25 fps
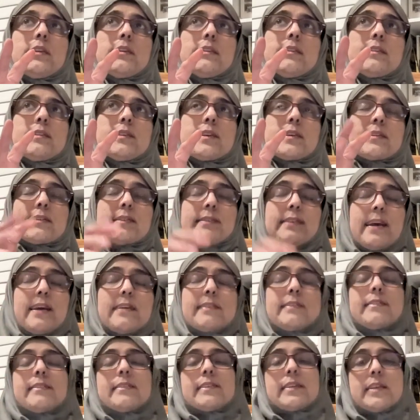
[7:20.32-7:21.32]

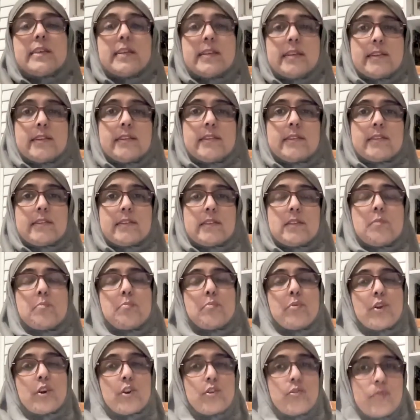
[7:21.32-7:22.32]
success is the
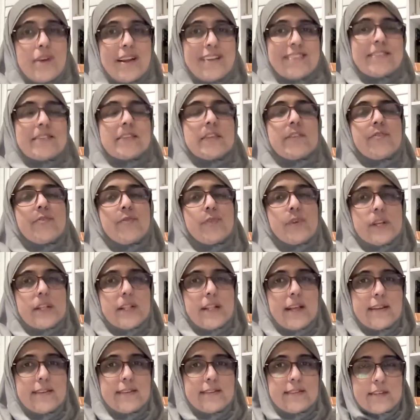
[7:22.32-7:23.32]
progressive
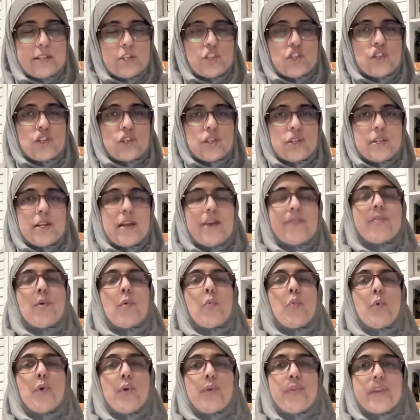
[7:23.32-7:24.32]
realization of a
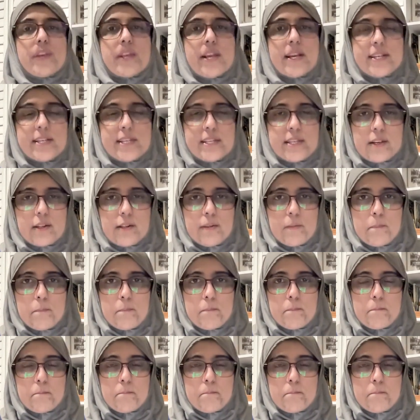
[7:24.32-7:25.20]
worthy ideal.